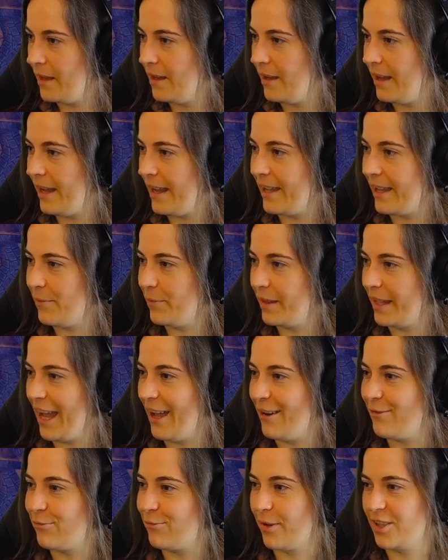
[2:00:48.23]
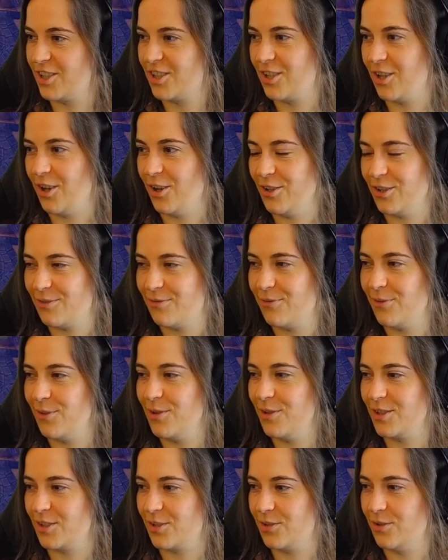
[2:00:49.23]
Hey Emily, I had French toast. Food
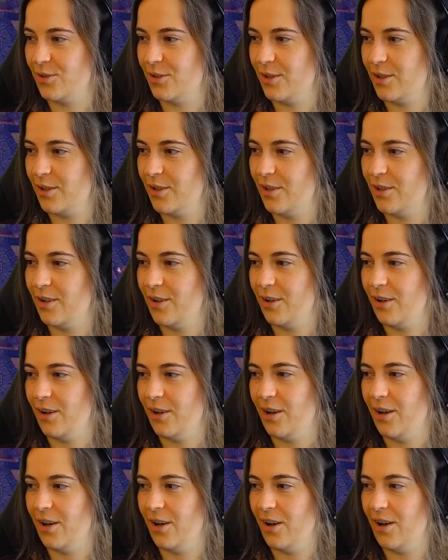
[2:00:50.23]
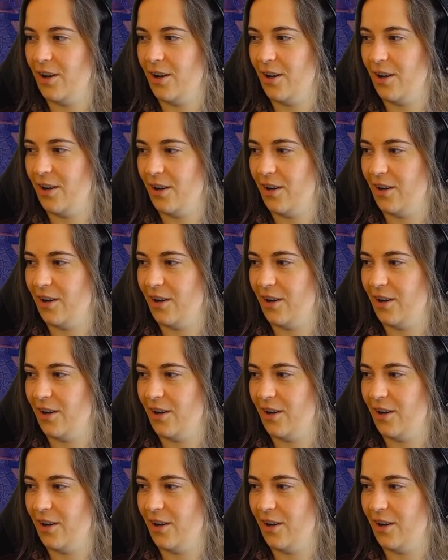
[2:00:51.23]
is good. Oh.